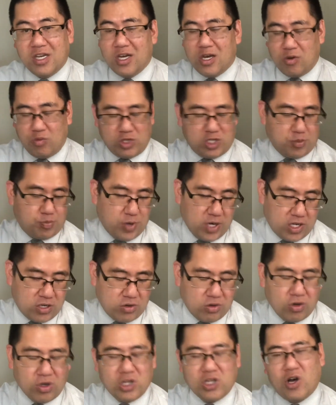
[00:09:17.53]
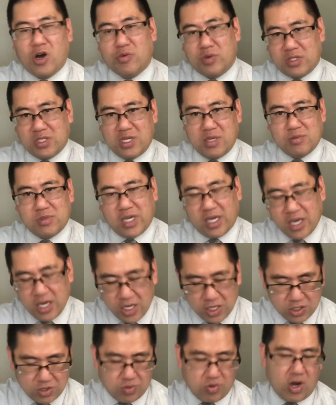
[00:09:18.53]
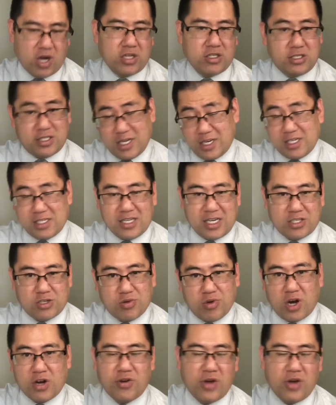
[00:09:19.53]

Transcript: which is pretty cool, along with teams like Toronto, cities like Toronto,